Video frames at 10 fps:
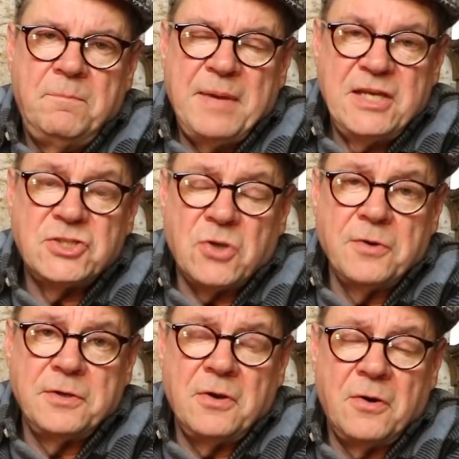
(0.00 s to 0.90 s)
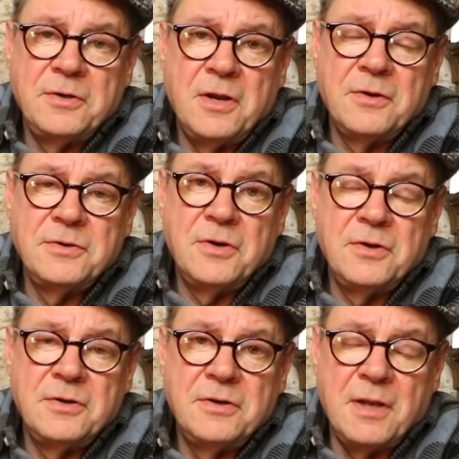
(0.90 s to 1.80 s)
based on, on,
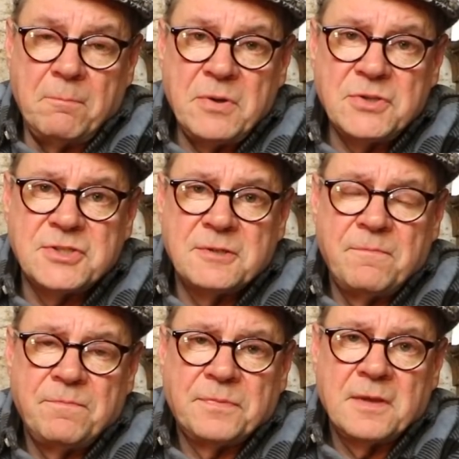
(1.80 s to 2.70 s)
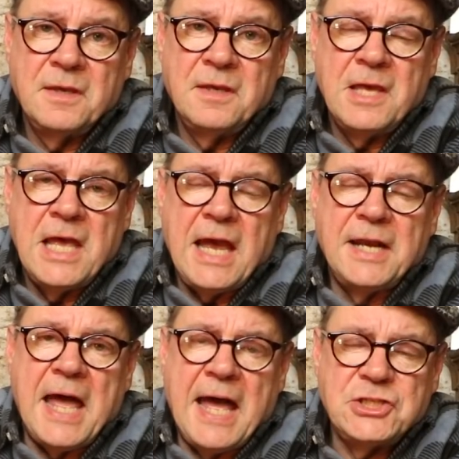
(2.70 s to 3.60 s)
on numbers
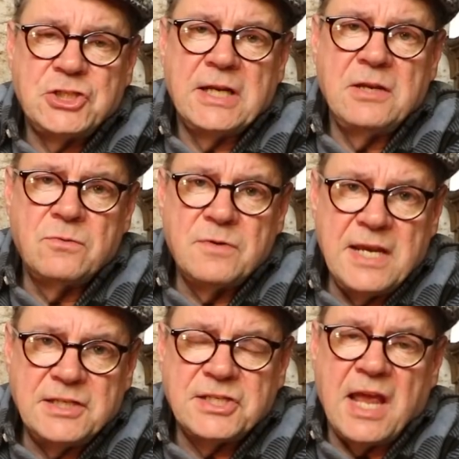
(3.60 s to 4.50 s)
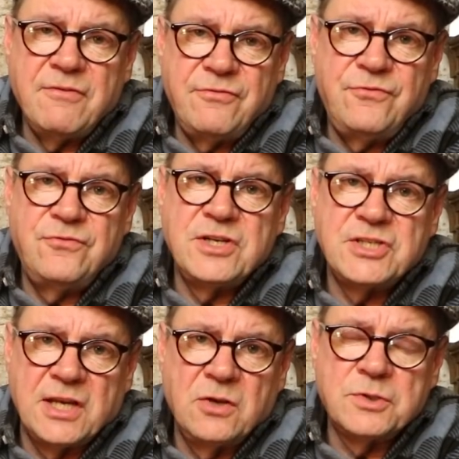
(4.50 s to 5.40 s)
and actually rates every
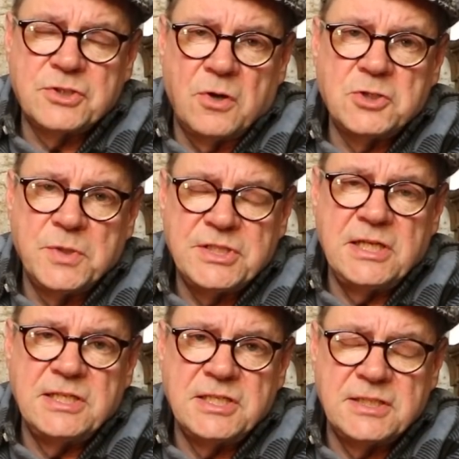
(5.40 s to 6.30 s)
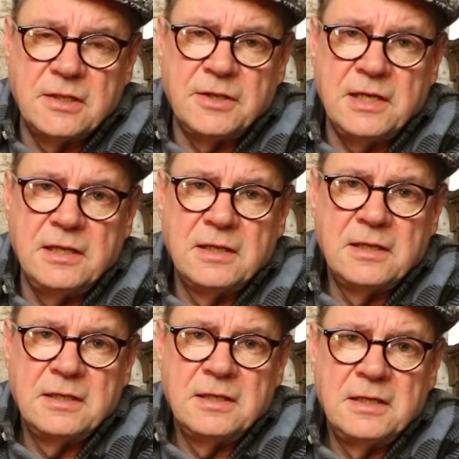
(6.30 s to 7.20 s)
single Scotch whisky distillery
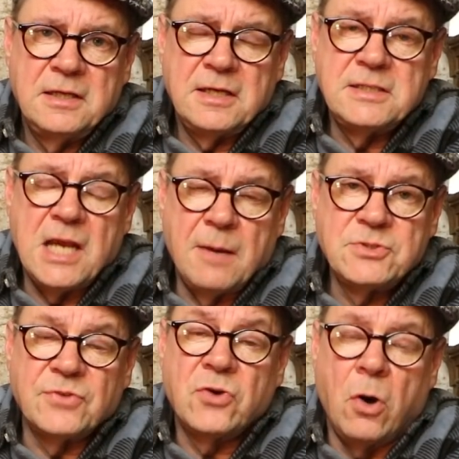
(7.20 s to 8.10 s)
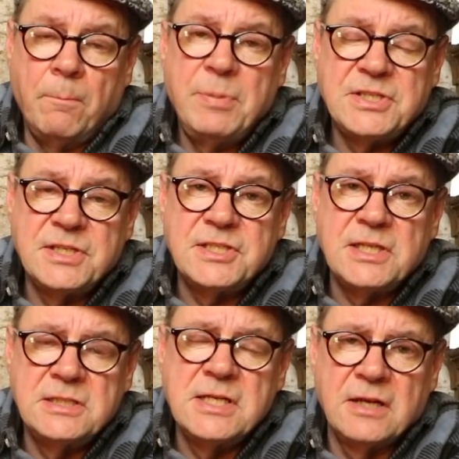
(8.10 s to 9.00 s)
in terms of
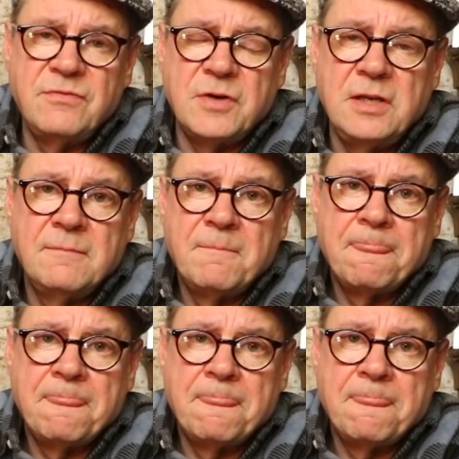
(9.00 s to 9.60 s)
competency and delivery.